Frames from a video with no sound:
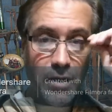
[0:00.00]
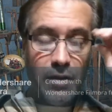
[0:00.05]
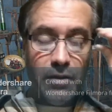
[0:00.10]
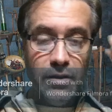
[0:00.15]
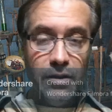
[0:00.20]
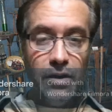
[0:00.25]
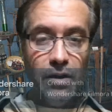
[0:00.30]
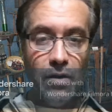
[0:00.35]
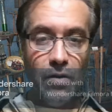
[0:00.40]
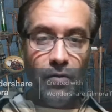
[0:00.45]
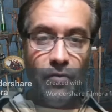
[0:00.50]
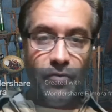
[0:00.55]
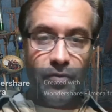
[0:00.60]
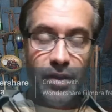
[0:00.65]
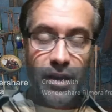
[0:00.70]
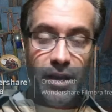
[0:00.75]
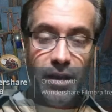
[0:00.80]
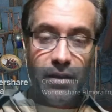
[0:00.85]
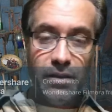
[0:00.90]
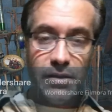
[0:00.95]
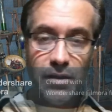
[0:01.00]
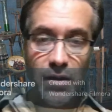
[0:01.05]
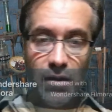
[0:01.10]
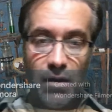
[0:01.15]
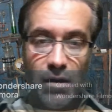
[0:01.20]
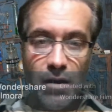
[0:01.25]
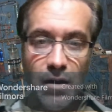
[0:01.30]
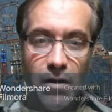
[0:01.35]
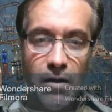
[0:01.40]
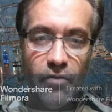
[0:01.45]
These
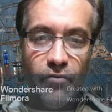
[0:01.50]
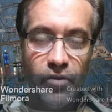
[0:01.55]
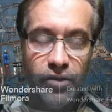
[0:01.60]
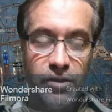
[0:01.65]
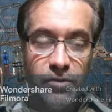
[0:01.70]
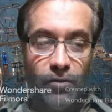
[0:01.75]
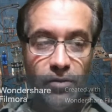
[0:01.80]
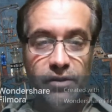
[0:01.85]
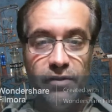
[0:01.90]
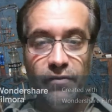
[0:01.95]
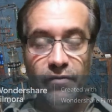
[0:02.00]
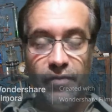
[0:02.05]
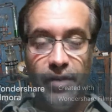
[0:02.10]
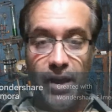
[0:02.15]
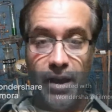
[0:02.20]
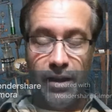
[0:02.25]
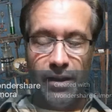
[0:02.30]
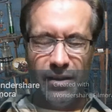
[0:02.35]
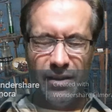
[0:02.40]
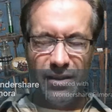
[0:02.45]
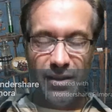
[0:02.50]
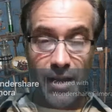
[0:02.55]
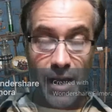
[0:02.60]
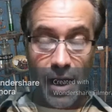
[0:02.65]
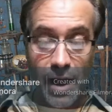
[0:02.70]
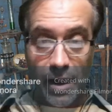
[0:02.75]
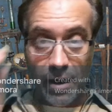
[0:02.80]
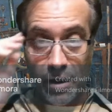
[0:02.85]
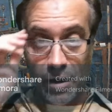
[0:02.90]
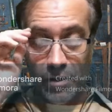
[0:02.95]
are the sorts of things
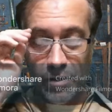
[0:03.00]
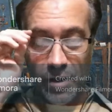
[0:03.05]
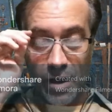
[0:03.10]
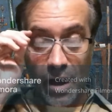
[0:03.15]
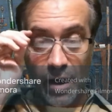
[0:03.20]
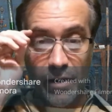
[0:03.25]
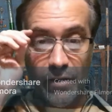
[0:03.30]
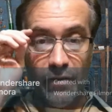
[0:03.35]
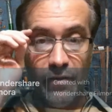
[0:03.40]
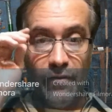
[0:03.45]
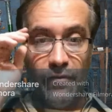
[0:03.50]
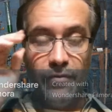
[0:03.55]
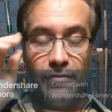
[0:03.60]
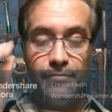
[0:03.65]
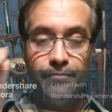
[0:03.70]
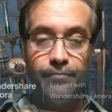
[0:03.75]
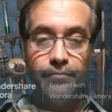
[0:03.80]
that a lot of